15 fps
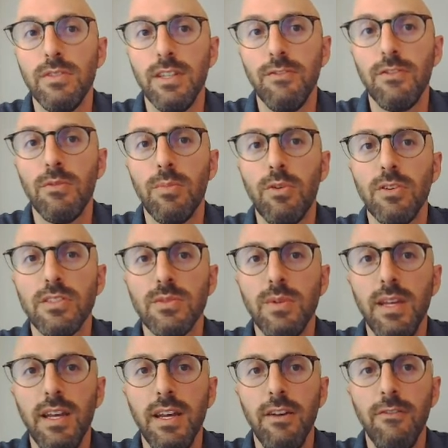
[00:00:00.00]
different reports
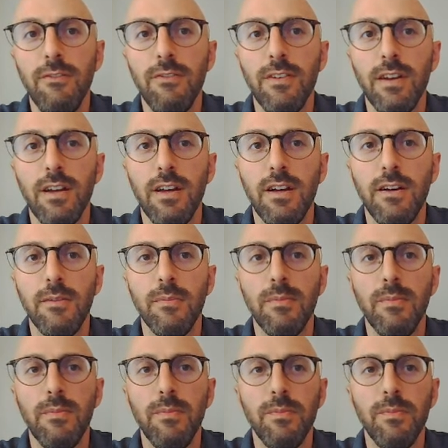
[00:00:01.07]
we have. The